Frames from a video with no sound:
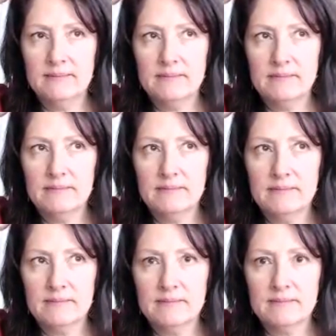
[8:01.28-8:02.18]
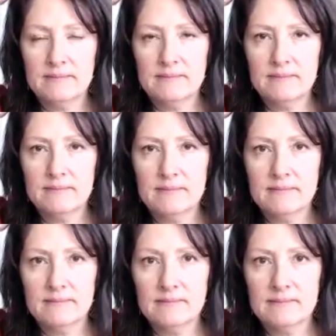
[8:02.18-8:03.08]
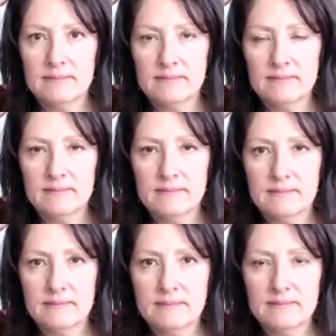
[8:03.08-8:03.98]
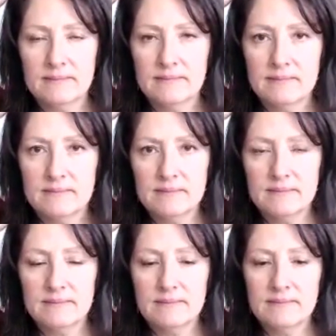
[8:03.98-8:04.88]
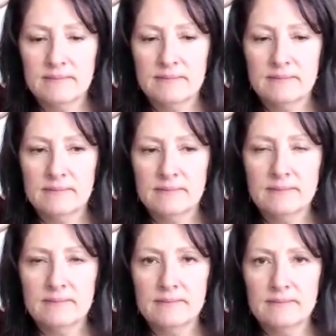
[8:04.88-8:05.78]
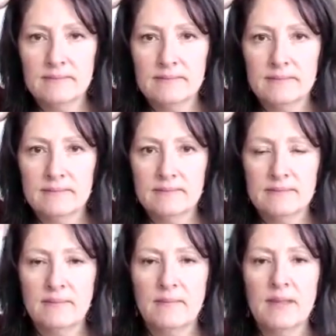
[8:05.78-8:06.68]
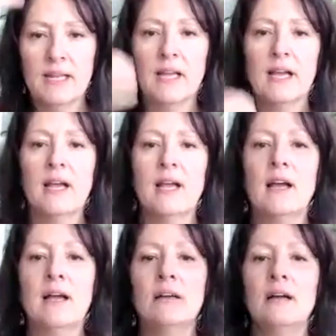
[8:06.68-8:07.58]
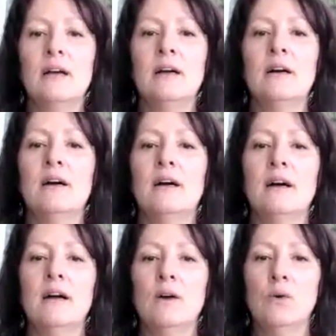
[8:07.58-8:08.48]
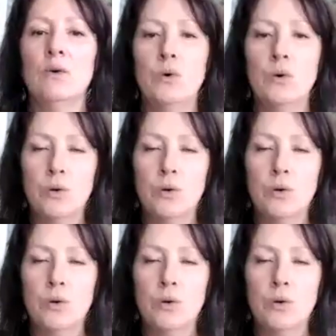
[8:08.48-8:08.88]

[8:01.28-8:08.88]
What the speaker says: Nothing is said.